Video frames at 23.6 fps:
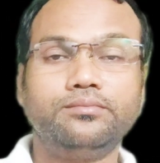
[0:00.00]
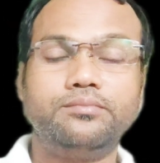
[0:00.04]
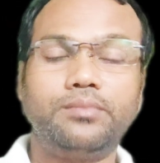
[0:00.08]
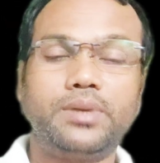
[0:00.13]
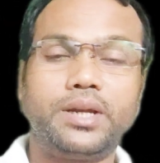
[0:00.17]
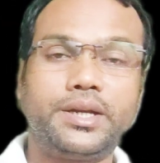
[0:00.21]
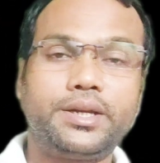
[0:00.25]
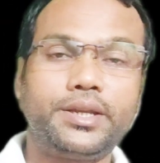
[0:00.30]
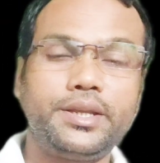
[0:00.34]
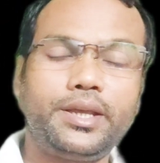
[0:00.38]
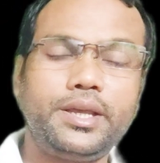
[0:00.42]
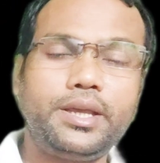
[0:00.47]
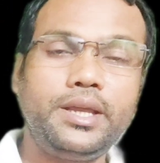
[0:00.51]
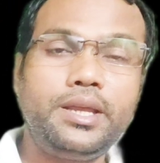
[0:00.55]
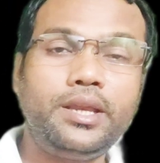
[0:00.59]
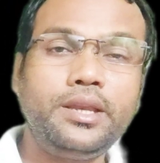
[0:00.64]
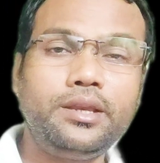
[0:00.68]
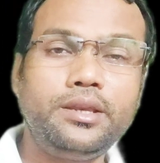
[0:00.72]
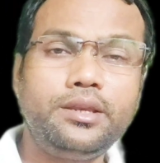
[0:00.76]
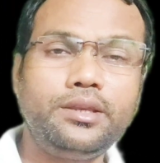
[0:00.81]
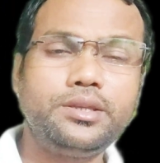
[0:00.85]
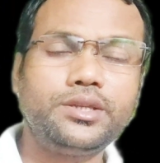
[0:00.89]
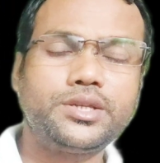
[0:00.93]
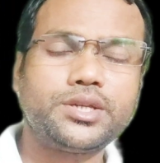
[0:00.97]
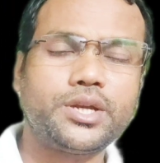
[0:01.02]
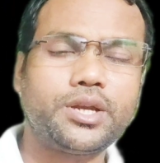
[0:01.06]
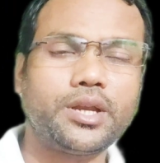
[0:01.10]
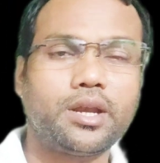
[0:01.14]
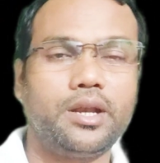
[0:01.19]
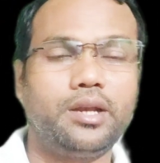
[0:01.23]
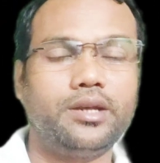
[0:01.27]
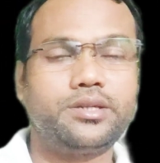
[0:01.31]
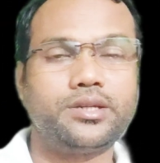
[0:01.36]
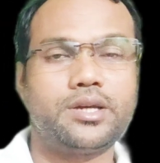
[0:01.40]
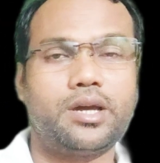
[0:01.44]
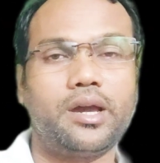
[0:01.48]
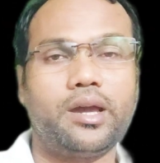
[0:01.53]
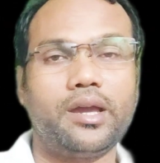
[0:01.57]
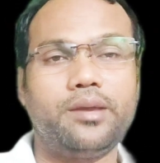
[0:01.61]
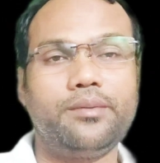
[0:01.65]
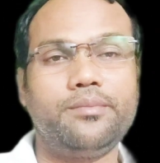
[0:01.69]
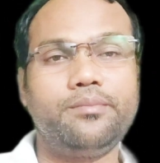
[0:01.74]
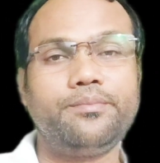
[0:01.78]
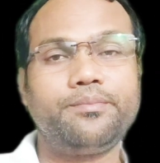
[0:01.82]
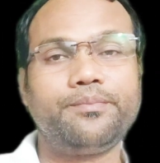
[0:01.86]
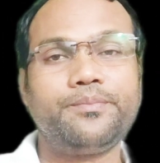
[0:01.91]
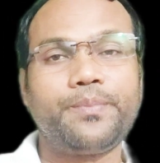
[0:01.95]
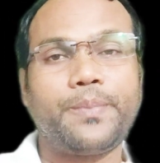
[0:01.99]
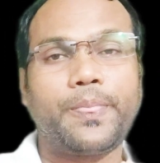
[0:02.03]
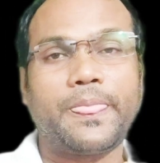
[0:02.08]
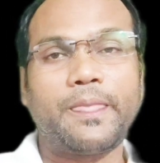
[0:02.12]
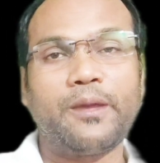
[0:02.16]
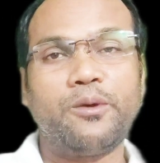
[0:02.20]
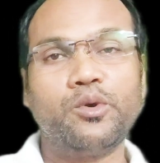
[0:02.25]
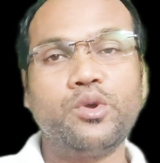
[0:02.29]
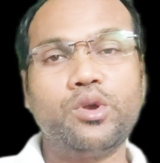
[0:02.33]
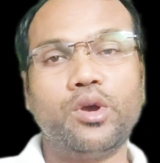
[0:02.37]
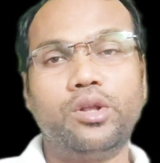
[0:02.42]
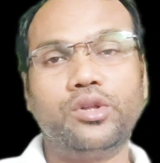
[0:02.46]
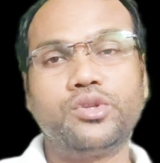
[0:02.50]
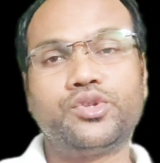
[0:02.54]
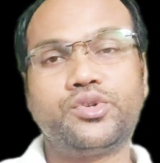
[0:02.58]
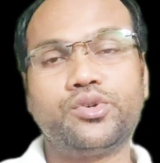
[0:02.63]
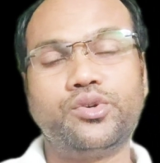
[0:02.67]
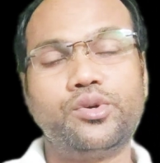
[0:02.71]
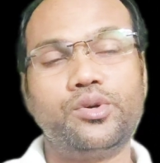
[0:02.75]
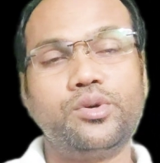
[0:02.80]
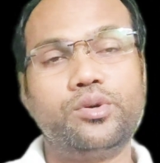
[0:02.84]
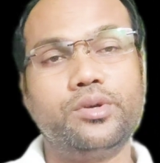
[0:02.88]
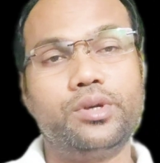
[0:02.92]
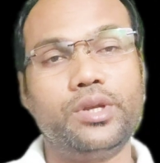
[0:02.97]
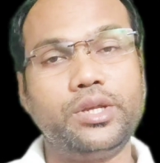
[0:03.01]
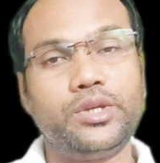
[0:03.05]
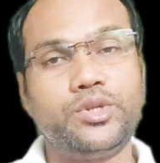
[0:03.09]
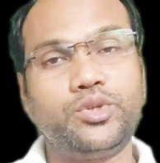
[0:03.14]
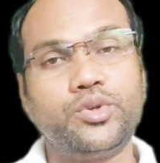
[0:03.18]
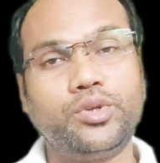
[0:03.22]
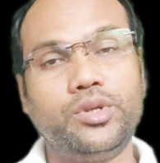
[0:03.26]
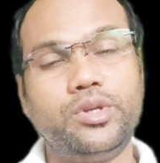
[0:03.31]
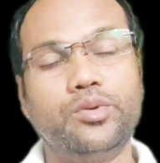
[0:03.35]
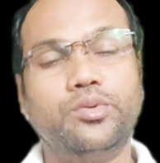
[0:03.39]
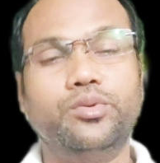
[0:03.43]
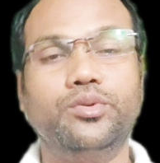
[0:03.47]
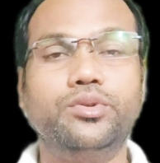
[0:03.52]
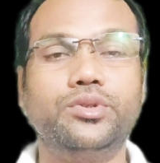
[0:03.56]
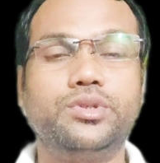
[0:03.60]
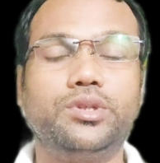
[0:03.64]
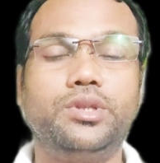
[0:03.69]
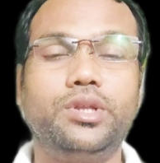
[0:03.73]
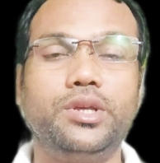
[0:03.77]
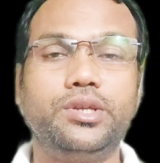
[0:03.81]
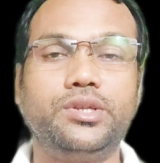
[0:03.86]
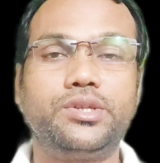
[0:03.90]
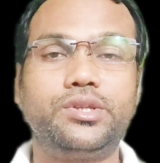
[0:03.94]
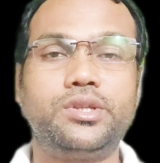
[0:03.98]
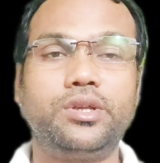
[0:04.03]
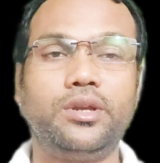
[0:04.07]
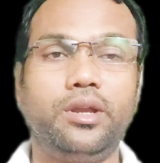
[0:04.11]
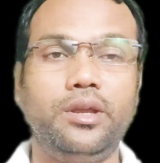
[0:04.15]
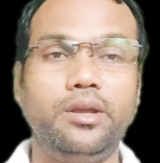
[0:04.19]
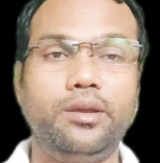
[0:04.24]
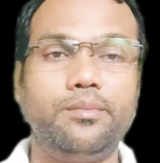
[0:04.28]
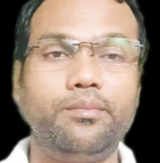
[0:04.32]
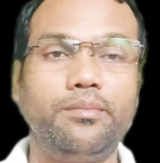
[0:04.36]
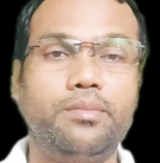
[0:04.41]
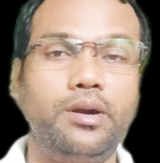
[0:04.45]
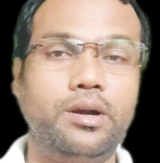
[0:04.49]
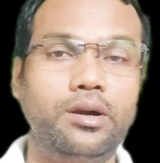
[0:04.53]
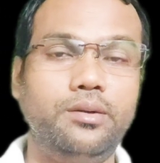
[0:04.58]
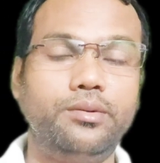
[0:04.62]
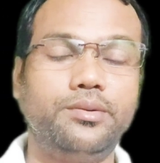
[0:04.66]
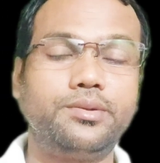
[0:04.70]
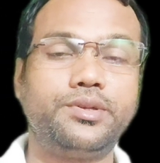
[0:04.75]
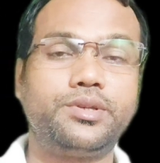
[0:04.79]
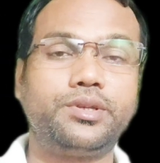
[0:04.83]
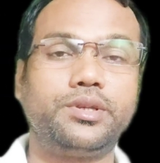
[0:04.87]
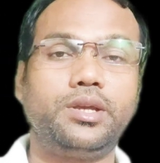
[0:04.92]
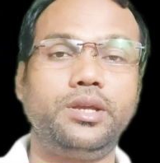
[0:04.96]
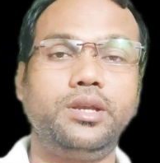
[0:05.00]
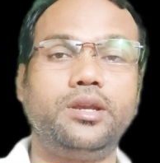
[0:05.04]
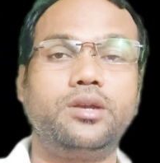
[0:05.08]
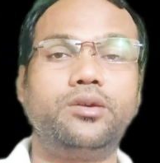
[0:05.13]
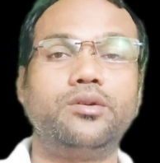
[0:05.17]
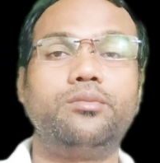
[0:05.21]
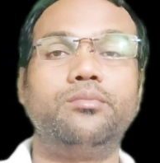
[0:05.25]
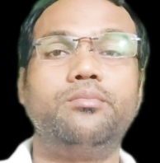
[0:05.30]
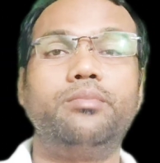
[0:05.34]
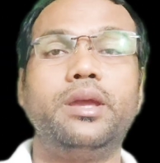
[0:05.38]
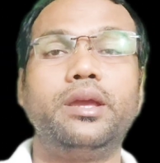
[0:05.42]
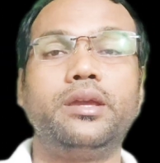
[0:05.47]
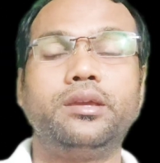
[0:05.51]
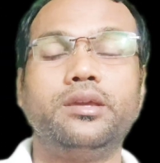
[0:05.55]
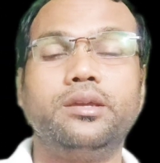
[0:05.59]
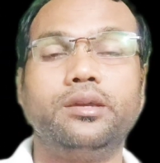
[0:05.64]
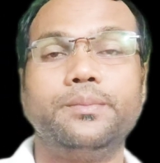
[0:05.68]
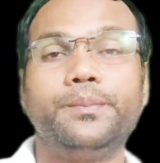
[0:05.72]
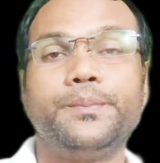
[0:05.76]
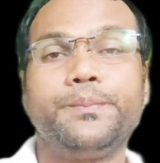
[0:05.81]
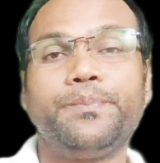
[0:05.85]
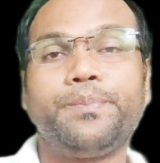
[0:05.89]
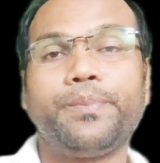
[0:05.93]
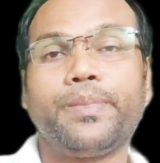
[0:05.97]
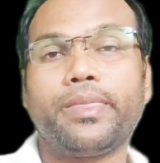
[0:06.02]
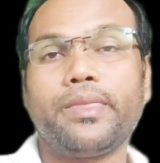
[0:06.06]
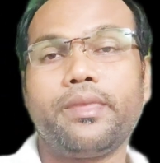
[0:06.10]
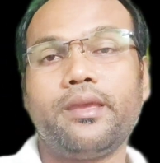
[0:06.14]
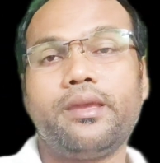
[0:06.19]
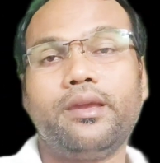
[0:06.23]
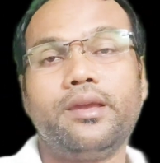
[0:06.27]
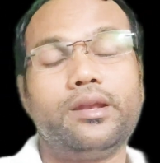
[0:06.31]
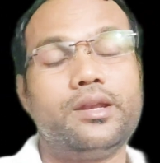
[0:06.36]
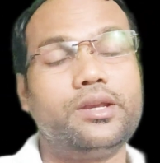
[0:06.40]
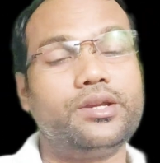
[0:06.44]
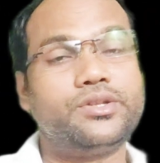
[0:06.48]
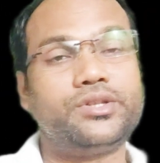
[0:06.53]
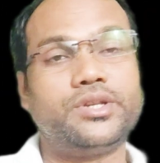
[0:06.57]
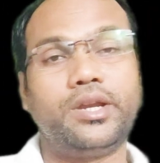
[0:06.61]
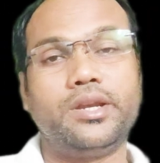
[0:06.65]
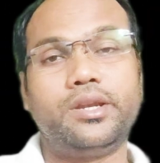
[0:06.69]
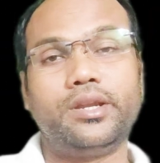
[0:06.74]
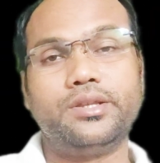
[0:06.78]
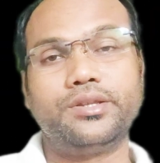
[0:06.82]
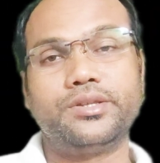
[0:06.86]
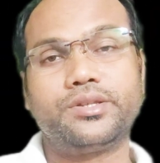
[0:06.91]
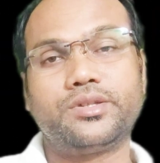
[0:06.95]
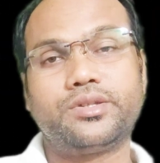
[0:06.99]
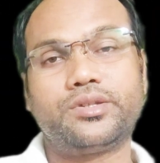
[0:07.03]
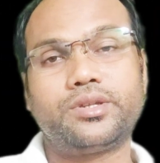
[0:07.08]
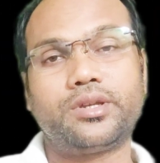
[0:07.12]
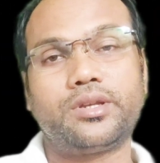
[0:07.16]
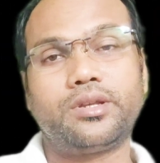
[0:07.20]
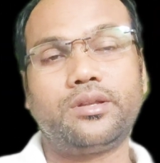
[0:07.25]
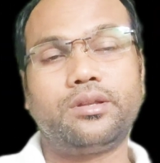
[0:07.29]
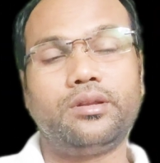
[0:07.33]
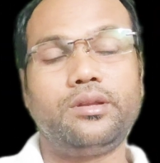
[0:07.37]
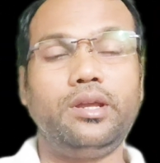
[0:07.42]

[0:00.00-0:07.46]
But in general time, we also need to use these 3 verbs in making English sentence.